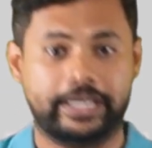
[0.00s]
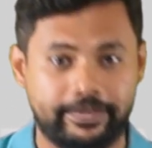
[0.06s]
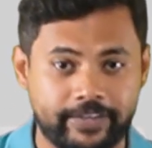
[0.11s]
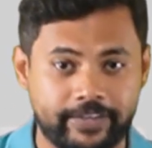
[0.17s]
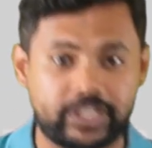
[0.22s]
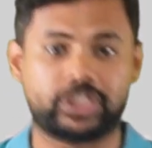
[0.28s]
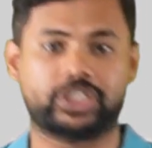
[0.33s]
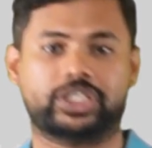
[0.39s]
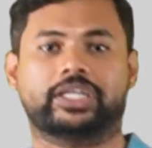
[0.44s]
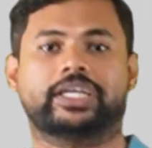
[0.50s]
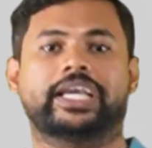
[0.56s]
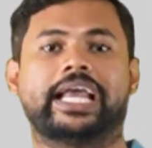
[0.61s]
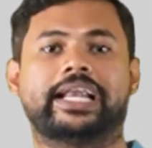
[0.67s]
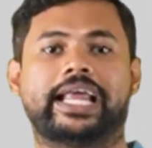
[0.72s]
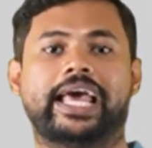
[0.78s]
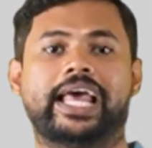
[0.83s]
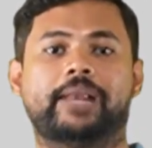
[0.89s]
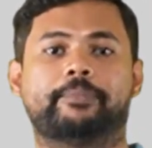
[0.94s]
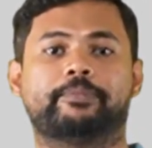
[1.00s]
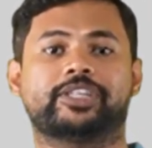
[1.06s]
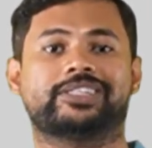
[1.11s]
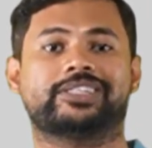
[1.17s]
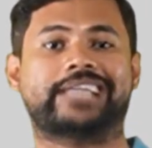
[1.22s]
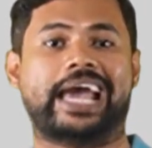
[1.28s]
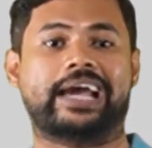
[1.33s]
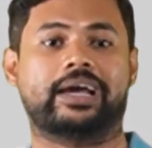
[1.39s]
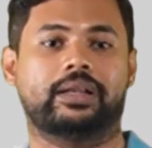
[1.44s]
which can help
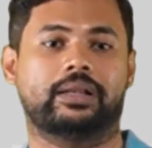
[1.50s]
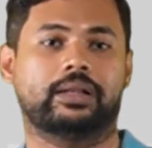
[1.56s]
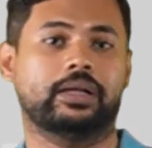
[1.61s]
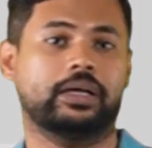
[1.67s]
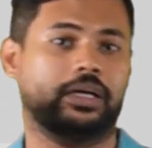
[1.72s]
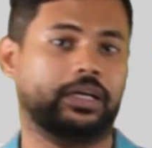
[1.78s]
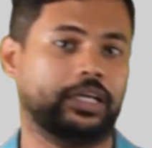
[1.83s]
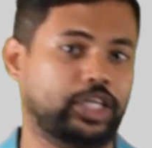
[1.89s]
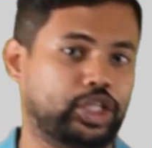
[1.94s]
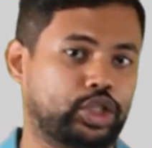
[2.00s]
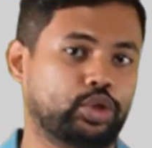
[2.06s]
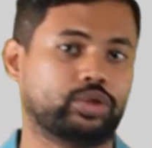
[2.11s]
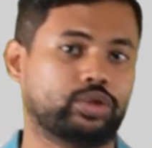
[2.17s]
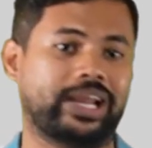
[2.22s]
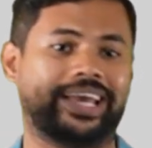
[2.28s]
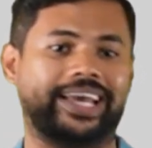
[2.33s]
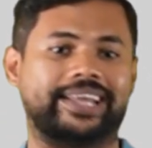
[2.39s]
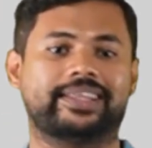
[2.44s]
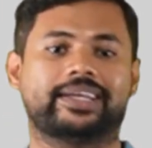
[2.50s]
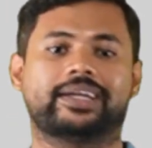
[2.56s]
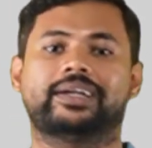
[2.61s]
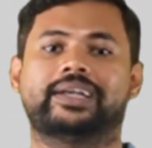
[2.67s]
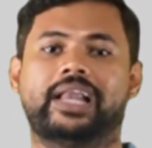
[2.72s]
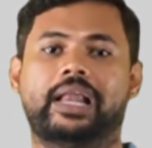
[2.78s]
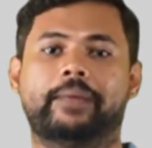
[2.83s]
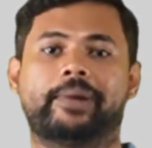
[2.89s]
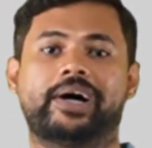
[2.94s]
us tackle issues like ethical
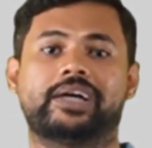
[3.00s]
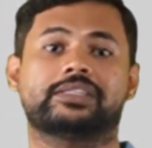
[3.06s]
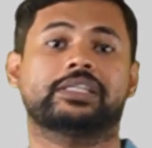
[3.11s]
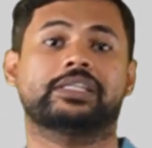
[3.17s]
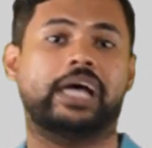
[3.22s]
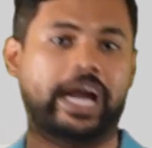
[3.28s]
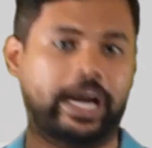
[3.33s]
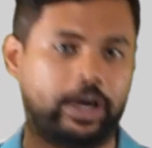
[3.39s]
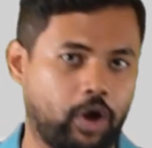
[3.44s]
dilemmas and